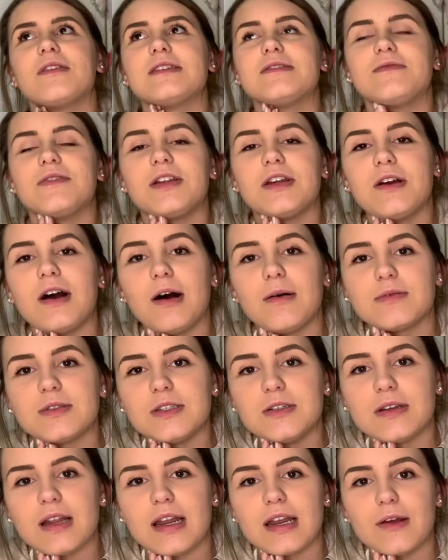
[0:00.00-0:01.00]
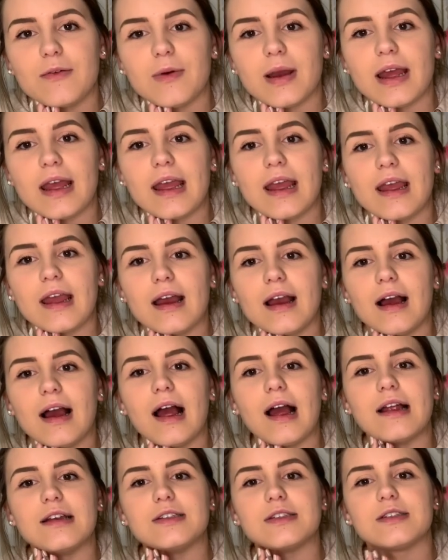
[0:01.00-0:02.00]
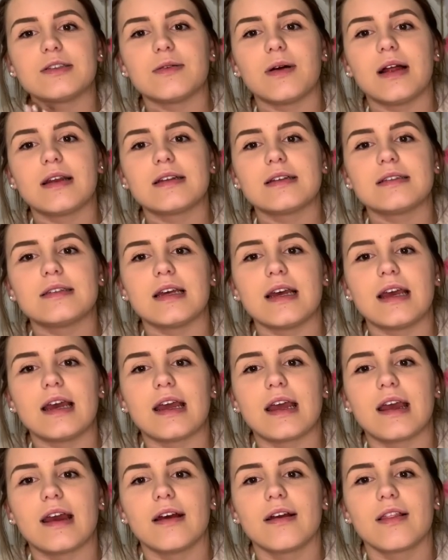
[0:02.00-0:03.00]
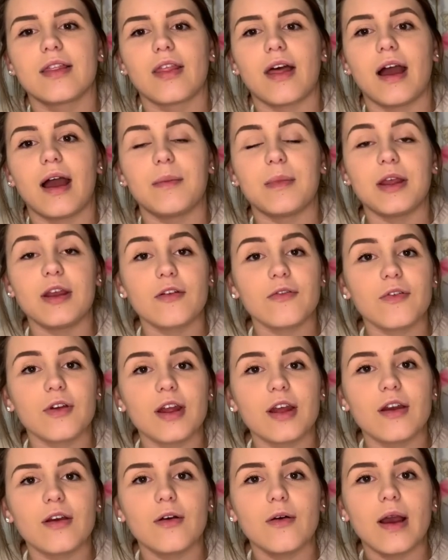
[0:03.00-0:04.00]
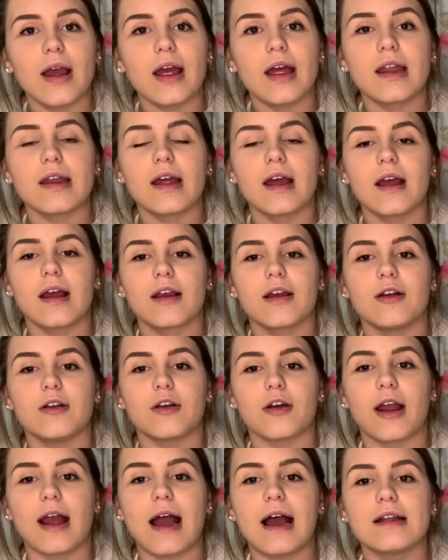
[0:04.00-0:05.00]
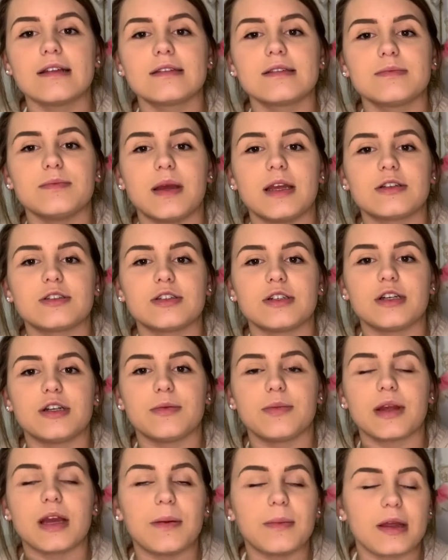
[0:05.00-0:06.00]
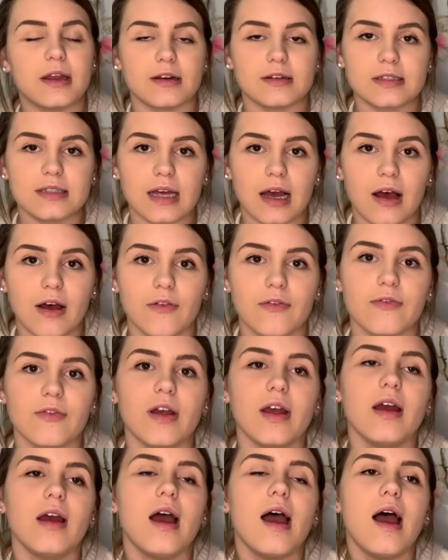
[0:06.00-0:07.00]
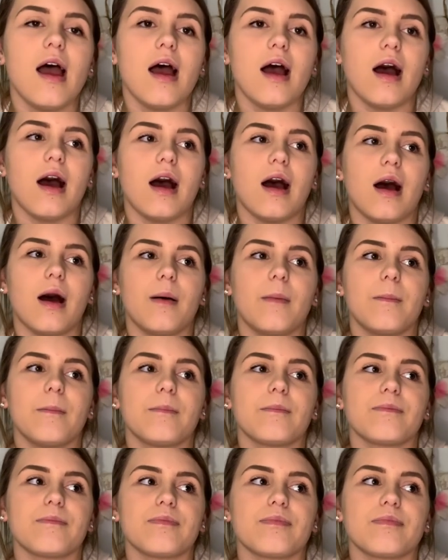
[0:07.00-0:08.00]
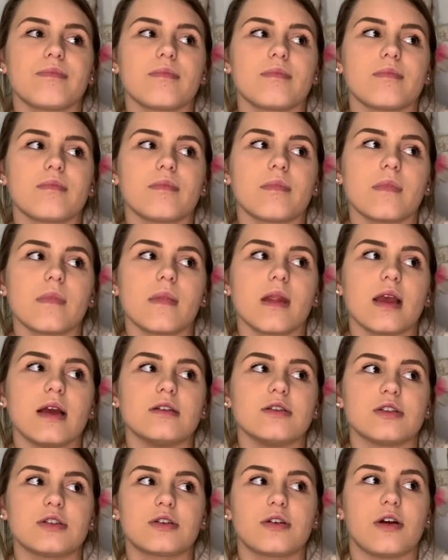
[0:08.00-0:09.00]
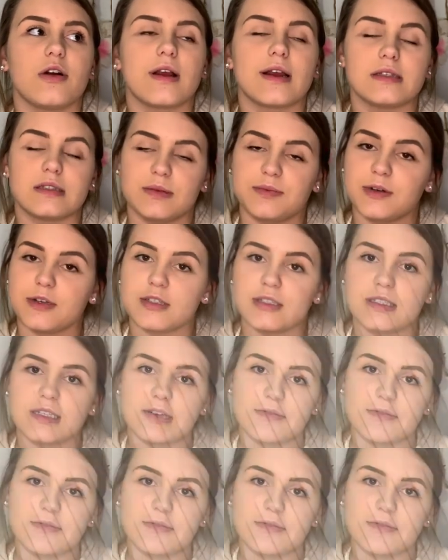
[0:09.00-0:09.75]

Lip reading: video helped you in any way, I just want to say that I'm here for you, and congrats. Make sure you're becoming yourself, and just growing as a person.